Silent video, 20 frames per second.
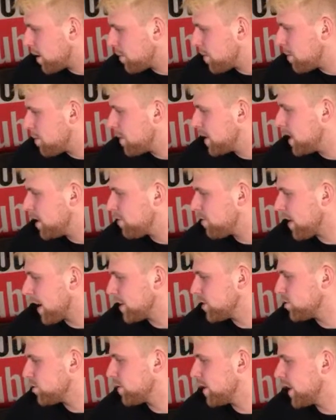Mini
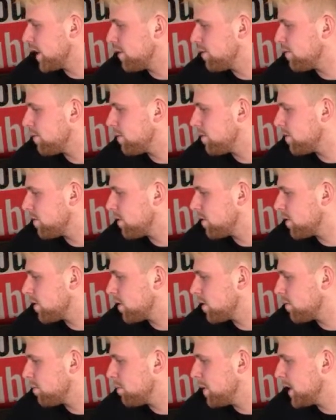Factory,
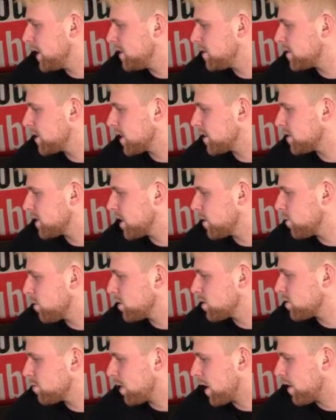Mini 60
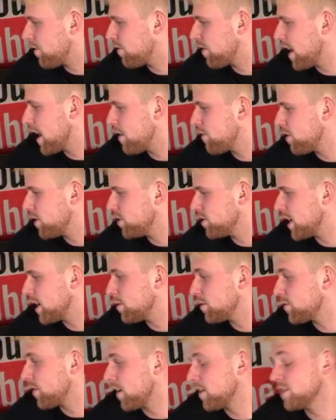was my favourite, James
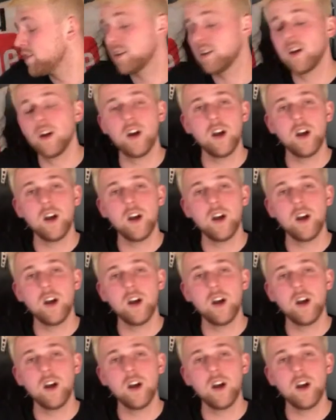Farrington.